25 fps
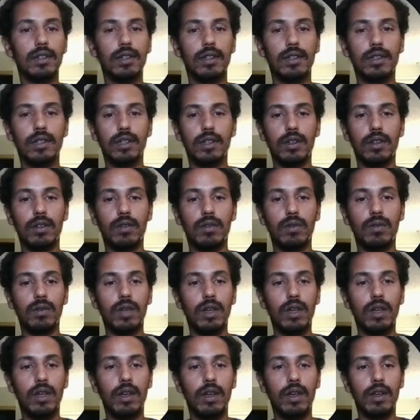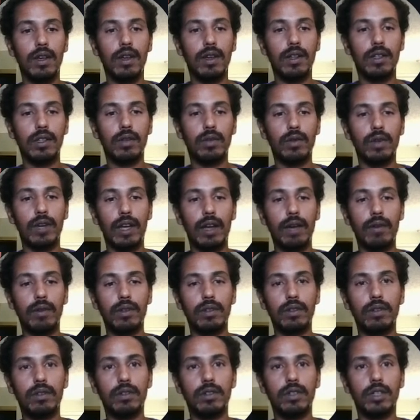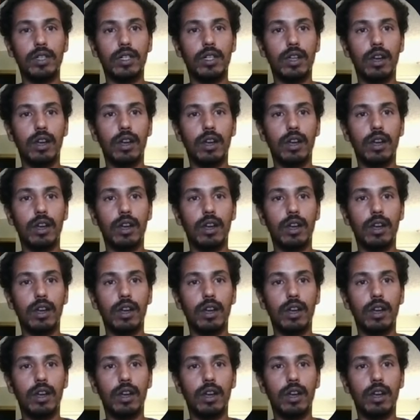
So actually what I would do is just